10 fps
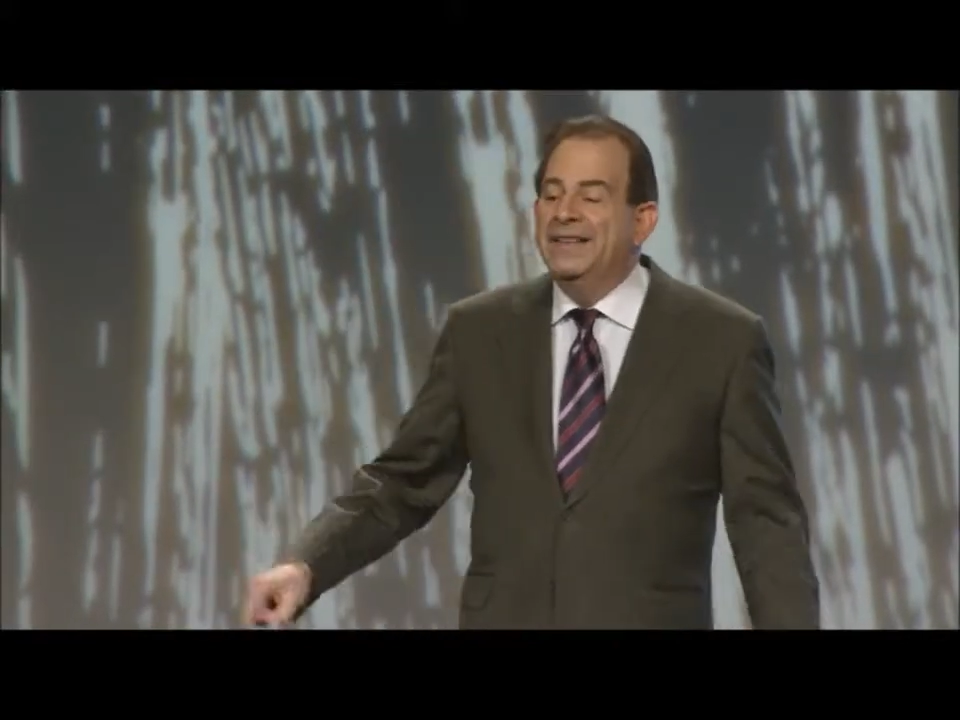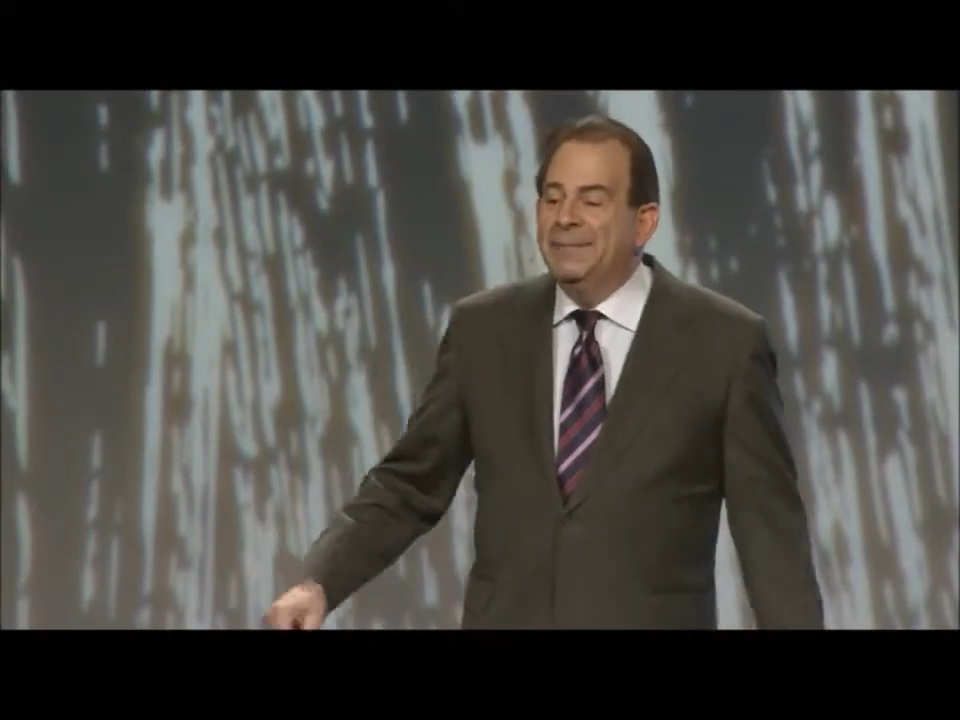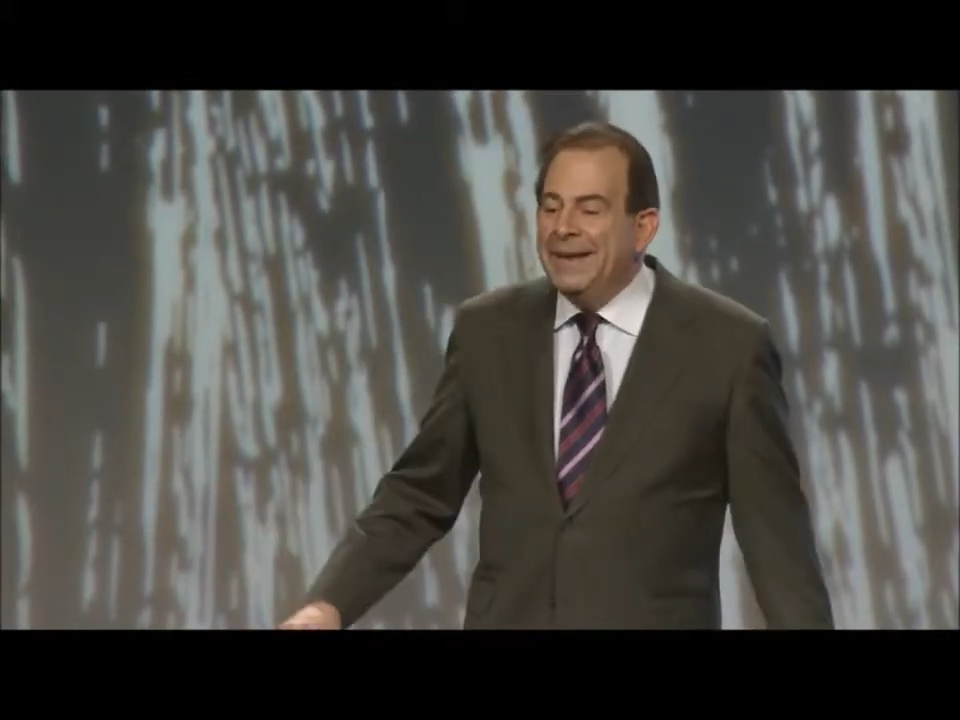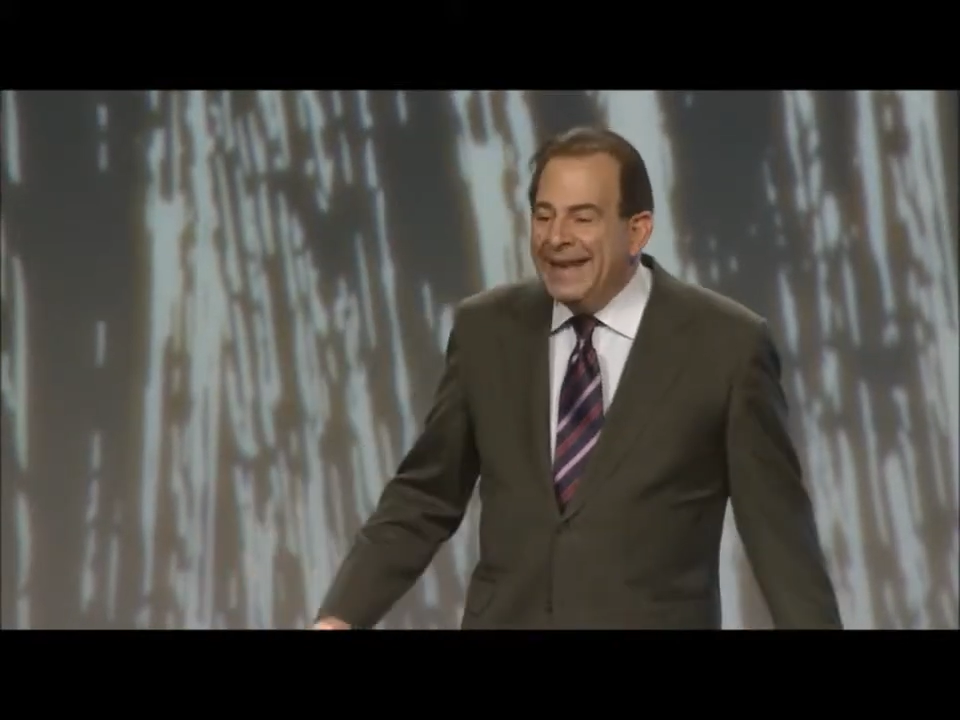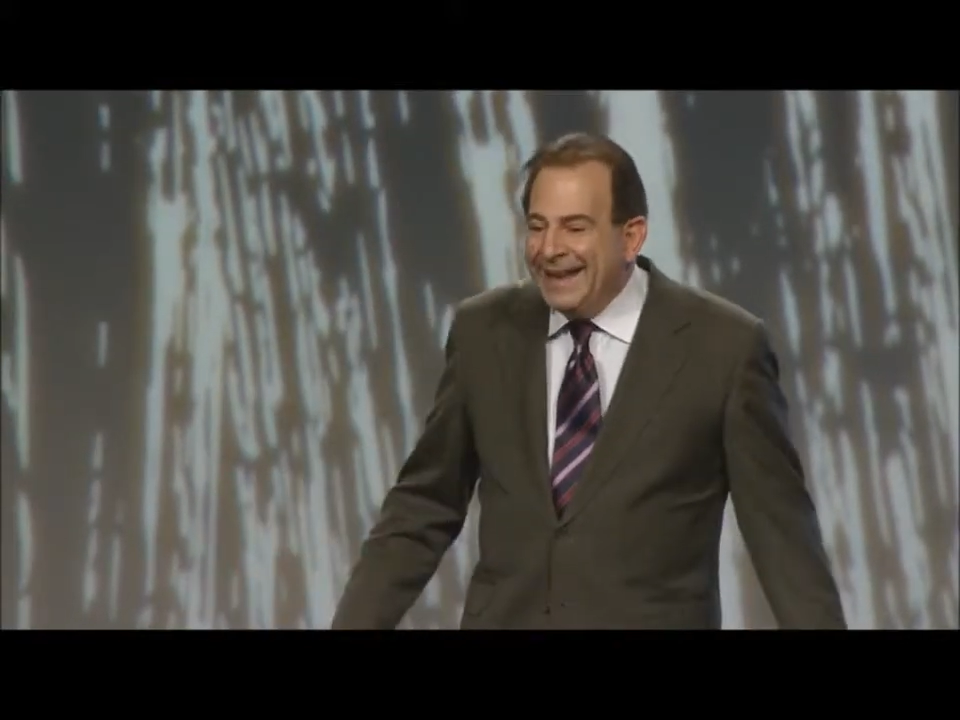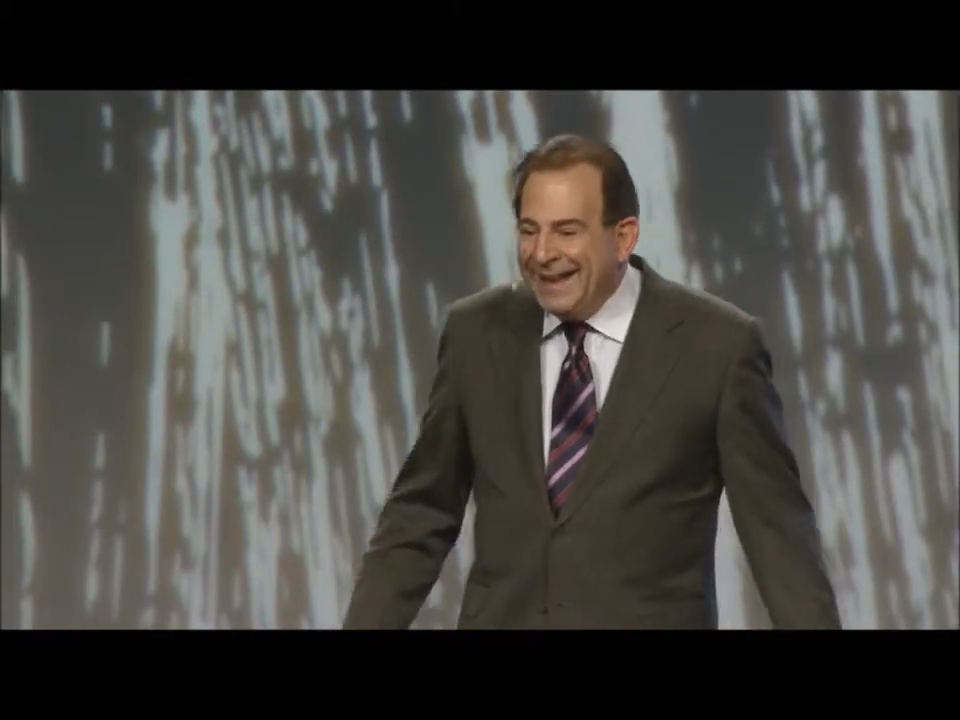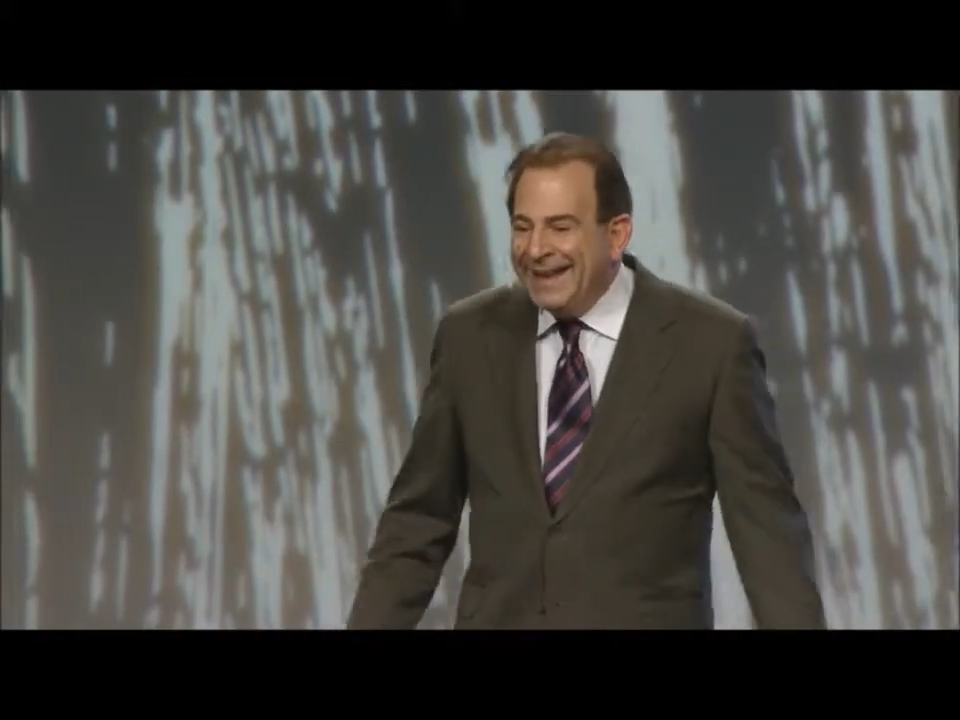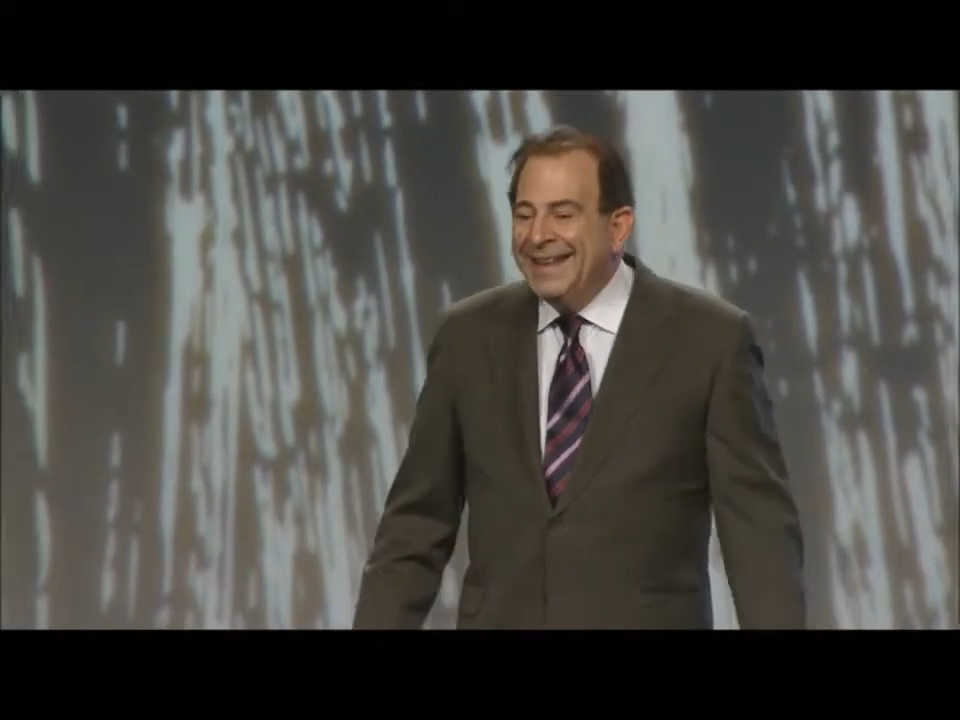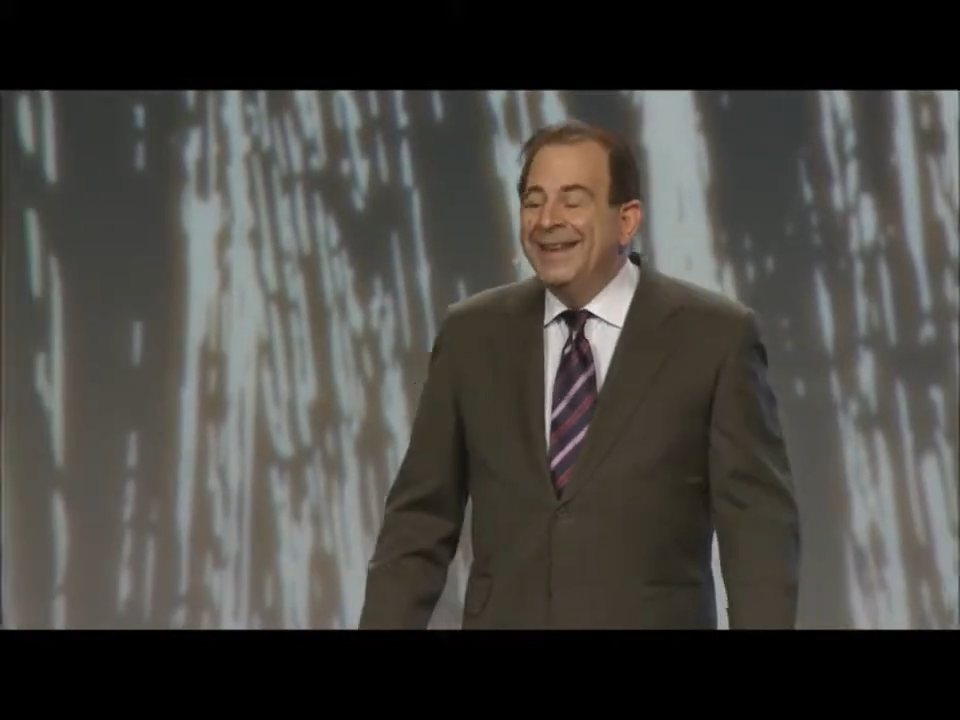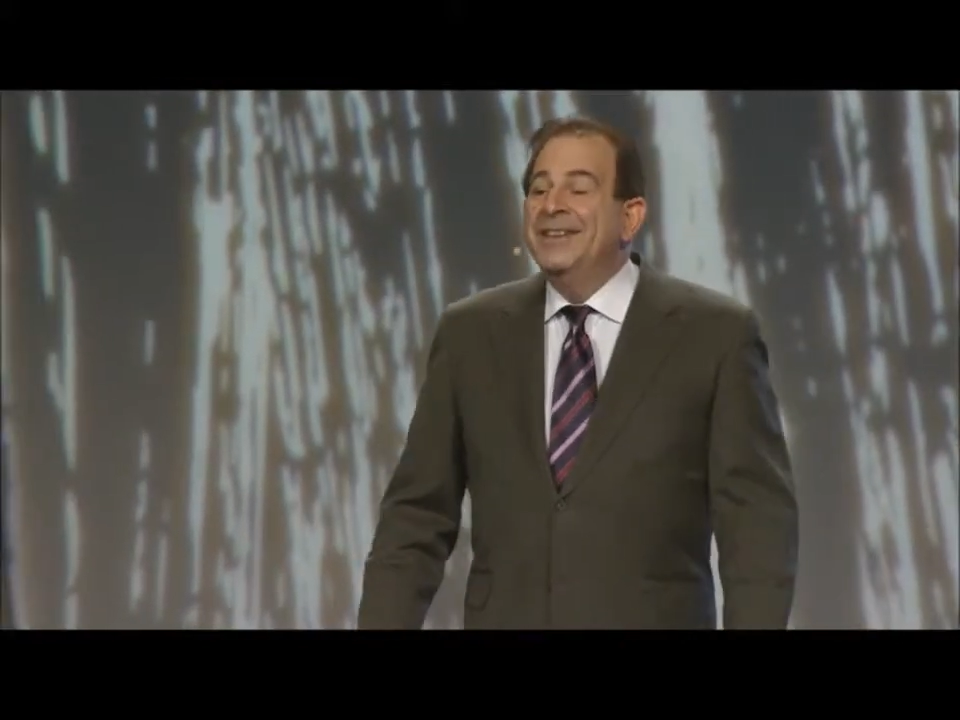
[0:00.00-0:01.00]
the beginning.